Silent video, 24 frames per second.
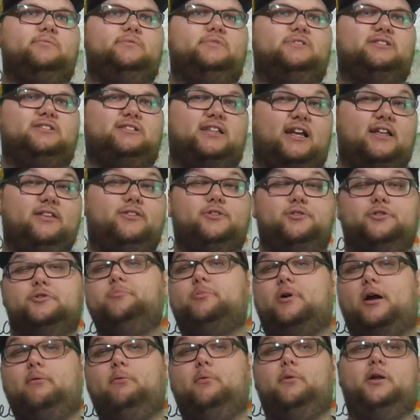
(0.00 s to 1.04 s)
Scyther's
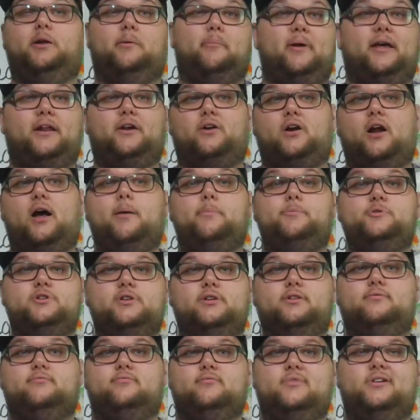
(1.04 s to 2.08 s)
probably a better
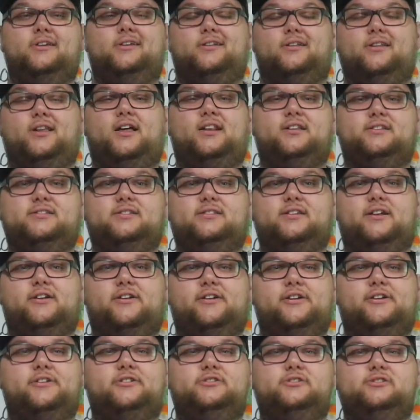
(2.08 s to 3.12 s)
option in a lot of
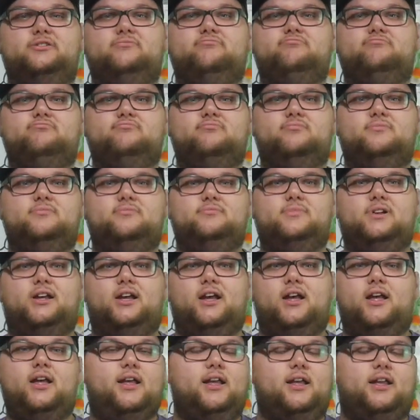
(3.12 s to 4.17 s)
scenarios.
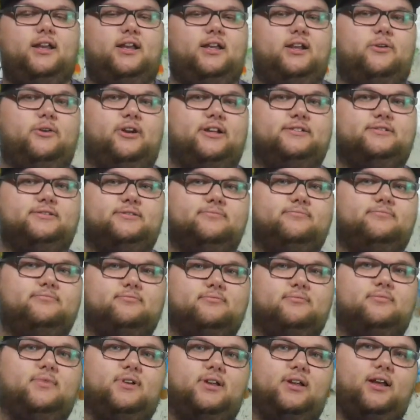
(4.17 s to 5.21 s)
Anyways,
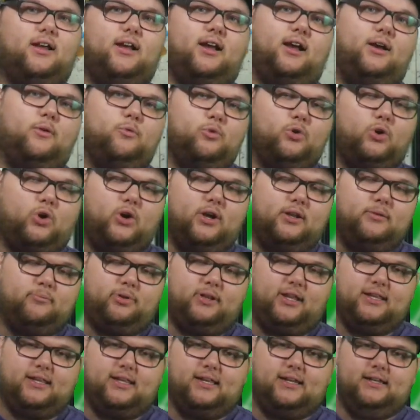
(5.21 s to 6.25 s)
we'll go ahead and
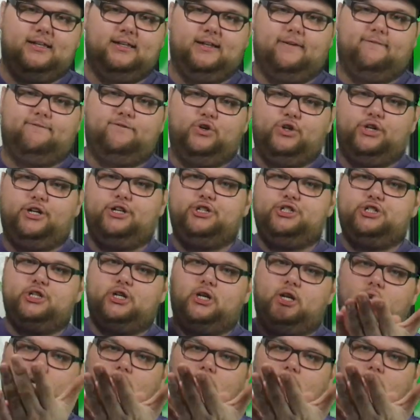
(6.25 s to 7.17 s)
play that ending footage.